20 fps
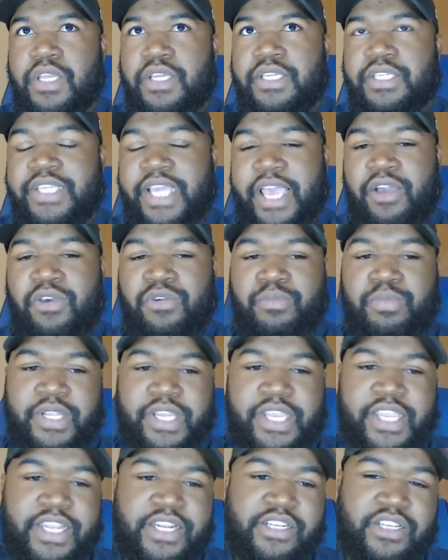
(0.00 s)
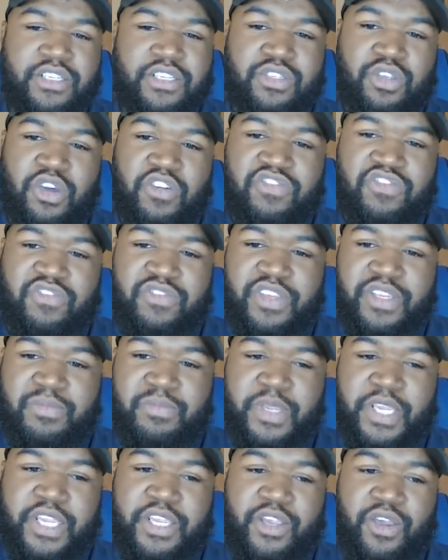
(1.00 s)
downplayed just off of it
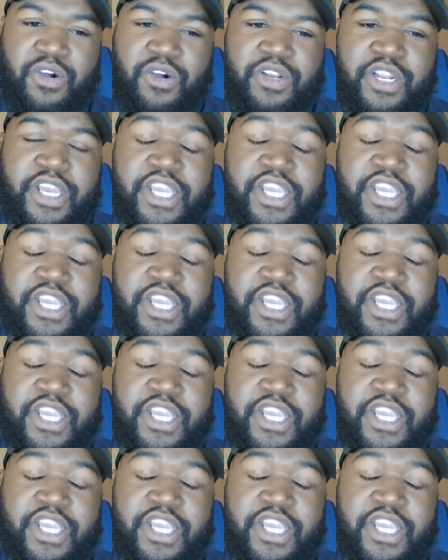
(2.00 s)
being called